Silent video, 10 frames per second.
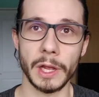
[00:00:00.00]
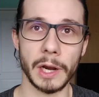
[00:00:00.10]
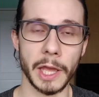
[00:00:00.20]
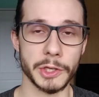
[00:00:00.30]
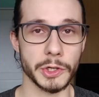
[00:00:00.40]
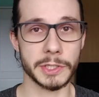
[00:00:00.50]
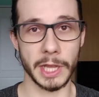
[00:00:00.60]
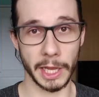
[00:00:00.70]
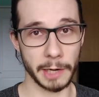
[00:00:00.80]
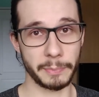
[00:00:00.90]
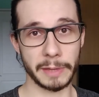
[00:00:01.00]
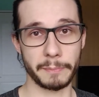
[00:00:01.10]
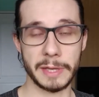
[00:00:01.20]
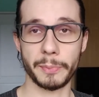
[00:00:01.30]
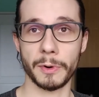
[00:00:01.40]
like just helping
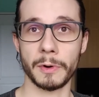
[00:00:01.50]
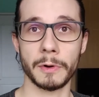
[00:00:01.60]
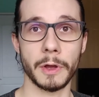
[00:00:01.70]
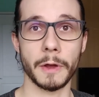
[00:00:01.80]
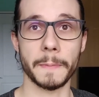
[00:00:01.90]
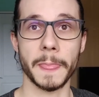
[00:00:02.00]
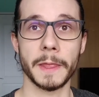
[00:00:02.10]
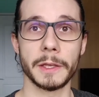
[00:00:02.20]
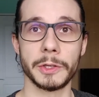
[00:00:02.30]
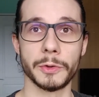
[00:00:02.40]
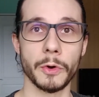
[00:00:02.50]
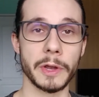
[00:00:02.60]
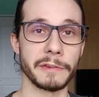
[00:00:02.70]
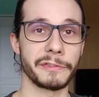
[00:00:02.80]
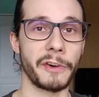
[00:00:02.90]
people,
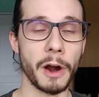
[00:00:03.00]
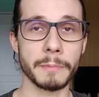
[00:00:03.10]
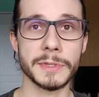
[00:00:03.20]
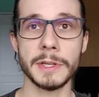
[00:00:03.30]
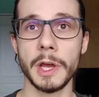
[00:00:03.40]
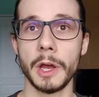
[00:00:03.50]
in farms,